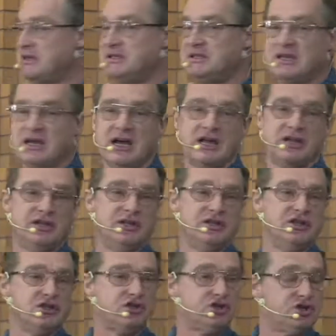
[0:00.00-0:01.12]
done in
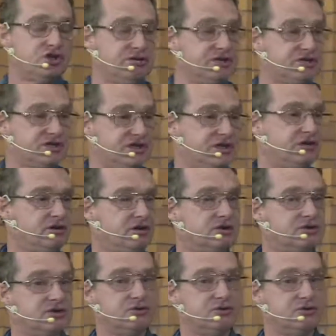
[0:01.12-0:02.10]
the Jewish synagogue two